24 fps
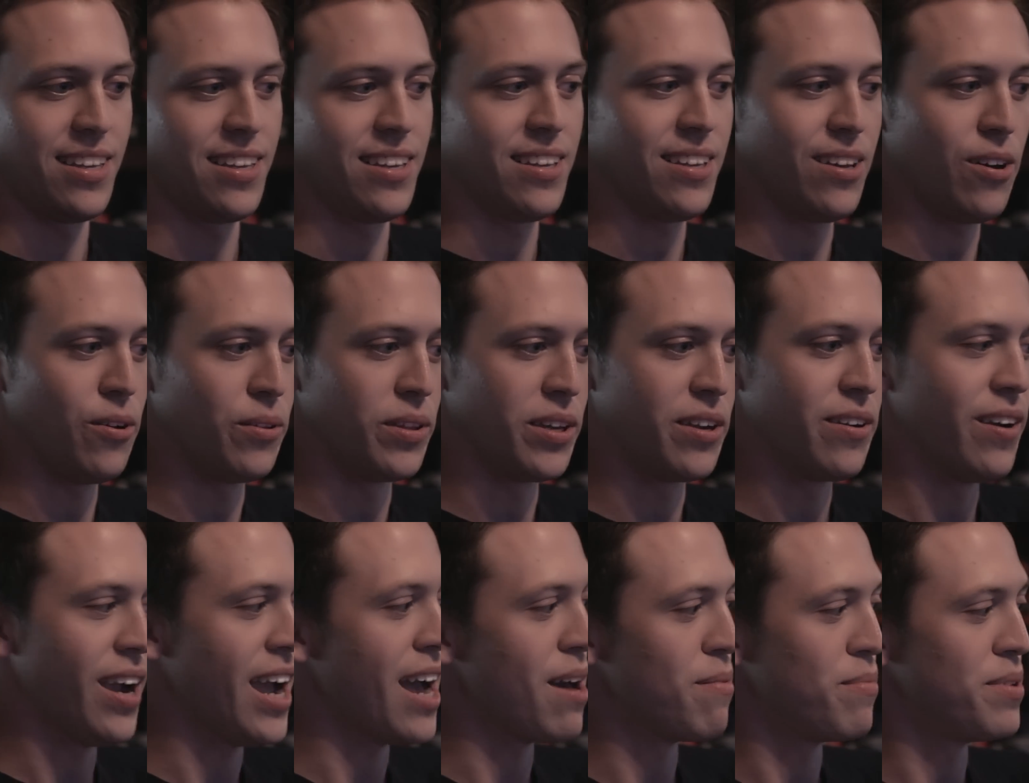holy
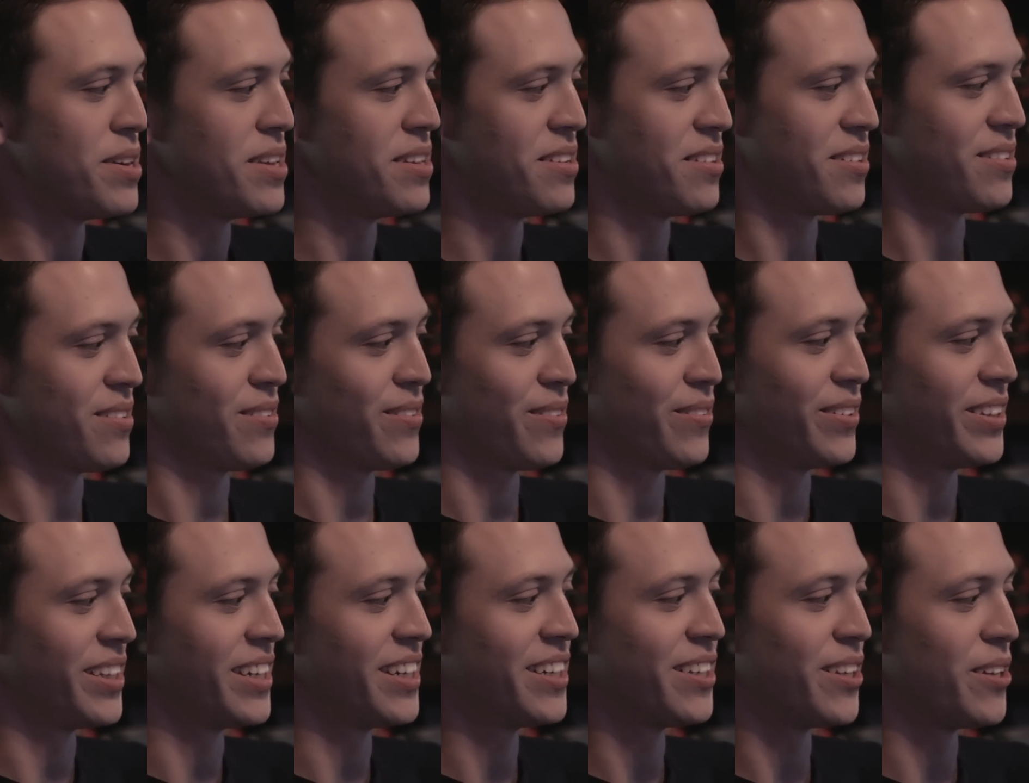crap, he's
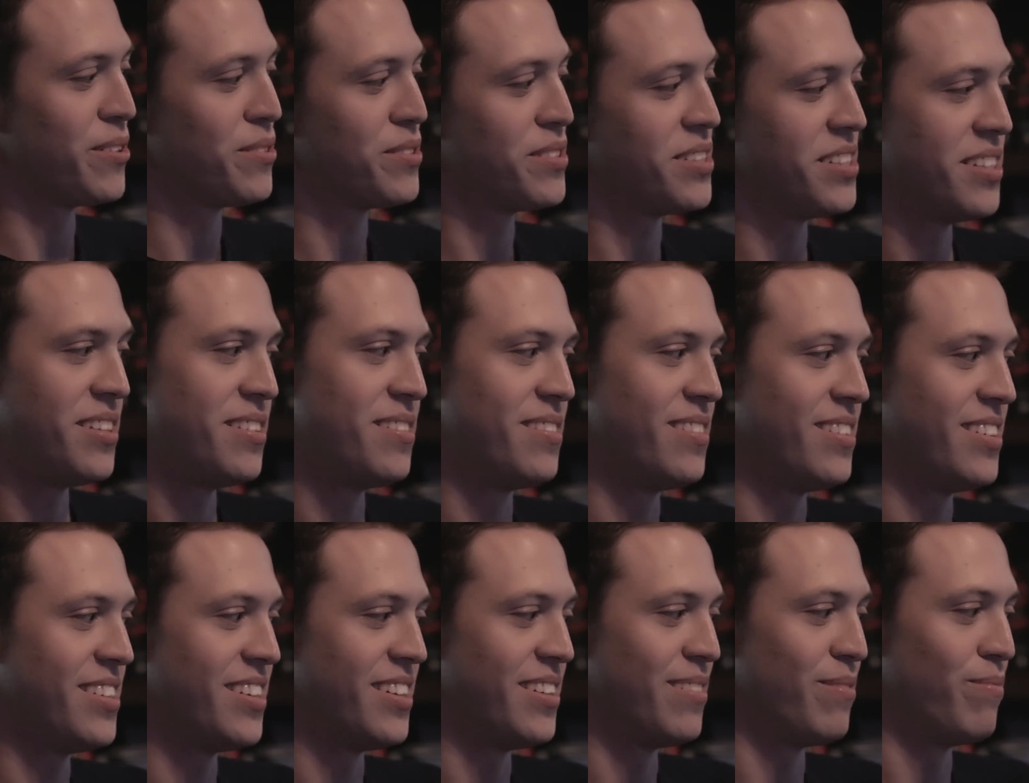really close to
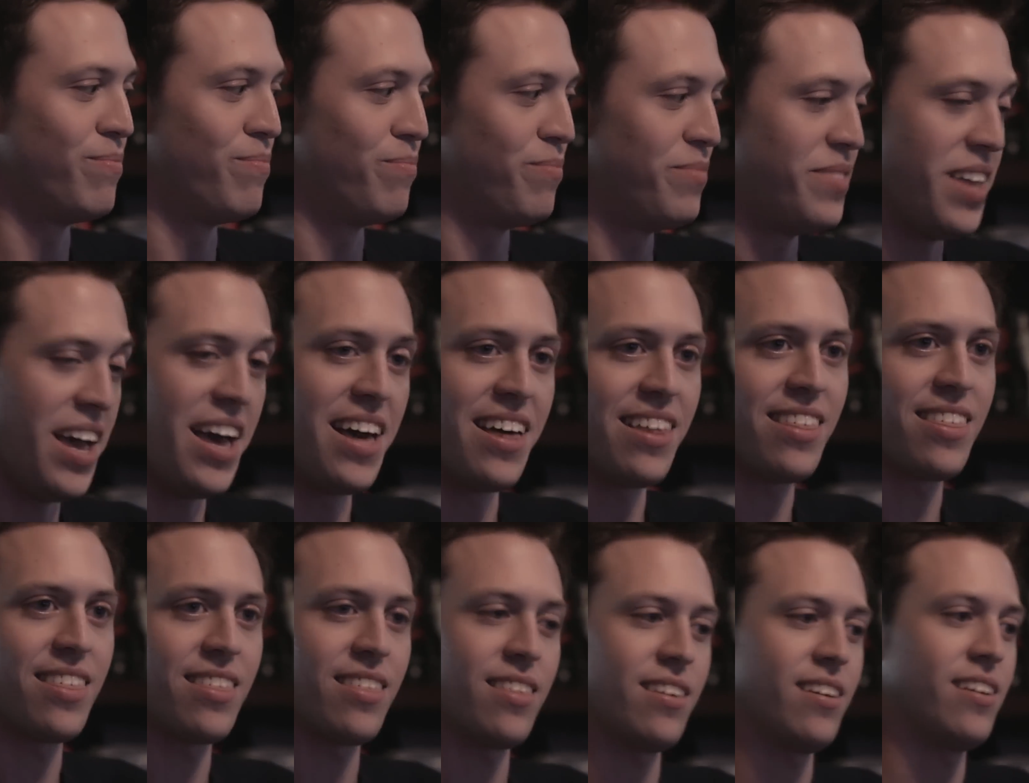
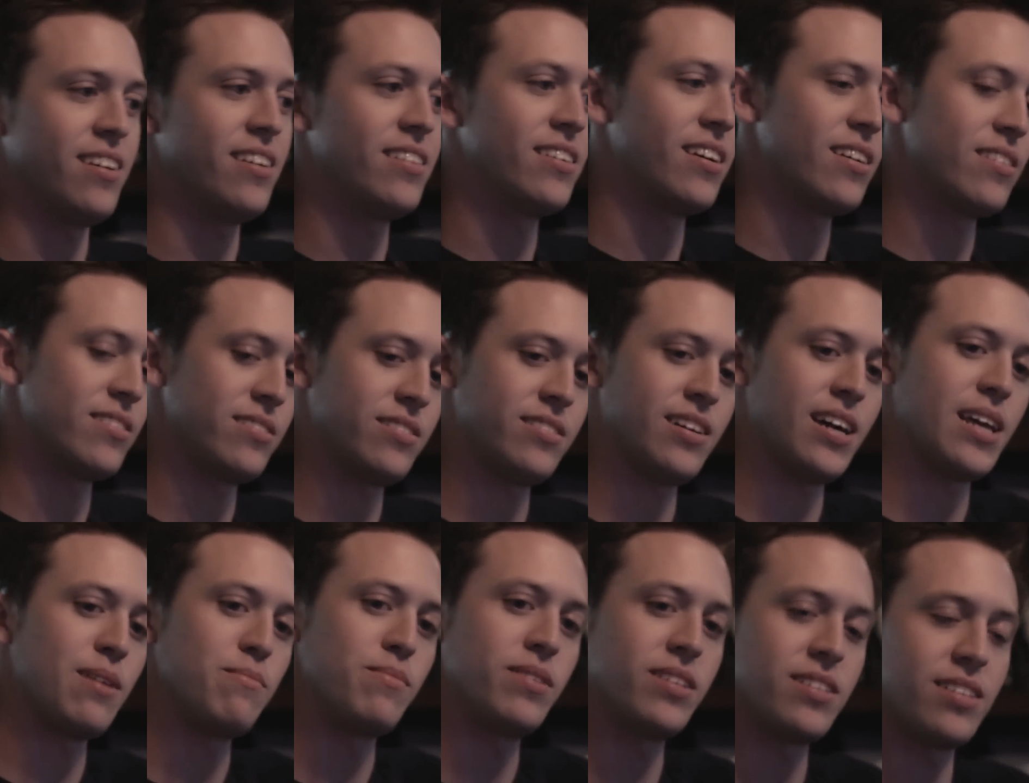death, and the other side
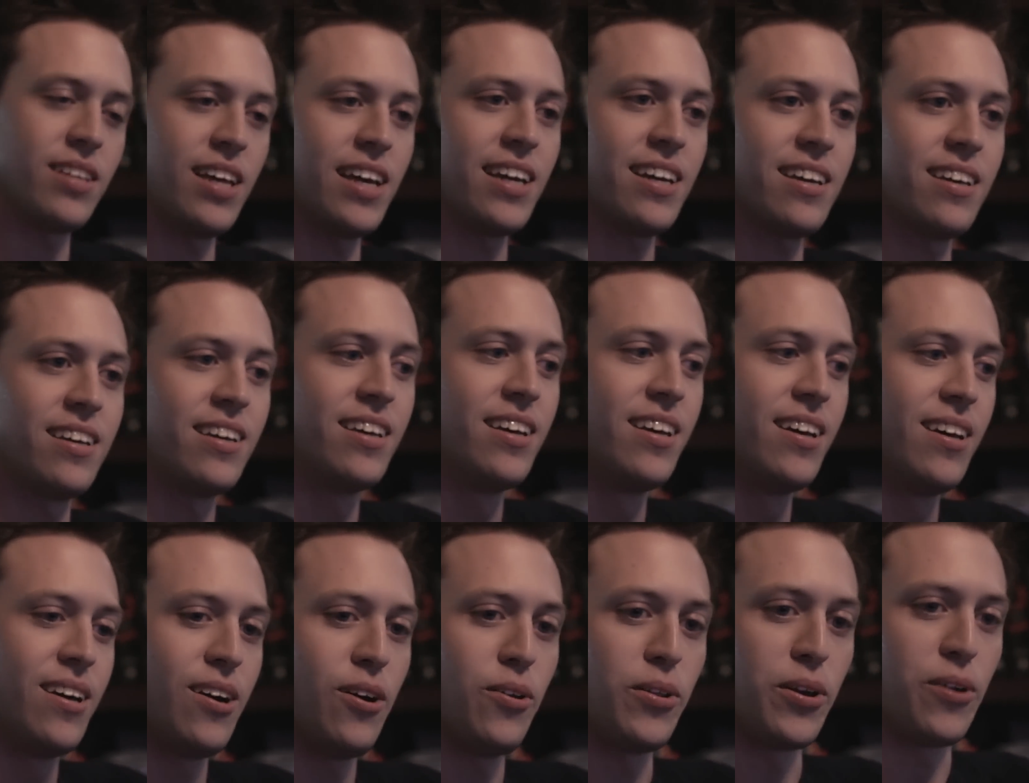of me is like,
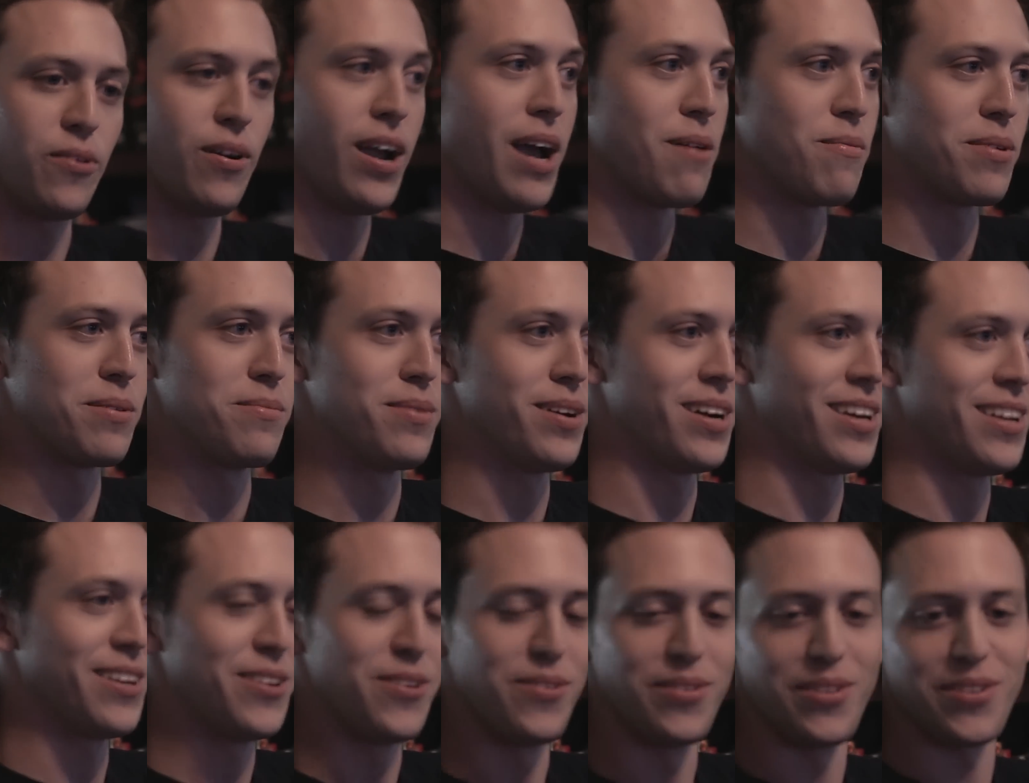holy crap, what am I going
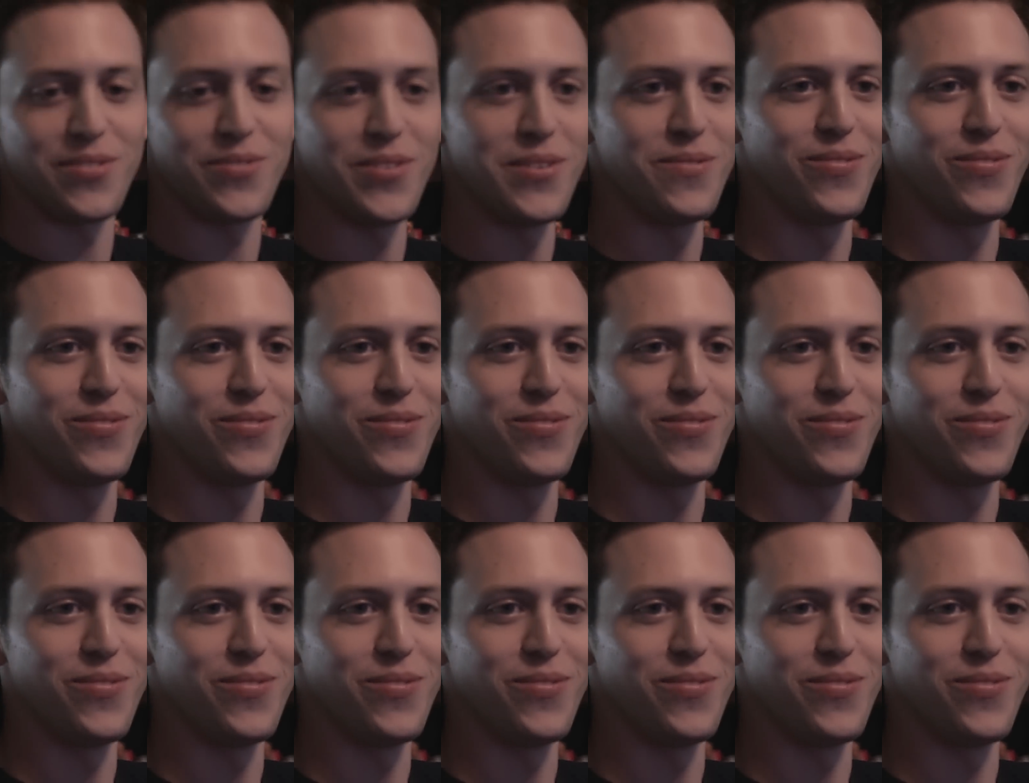to do with this film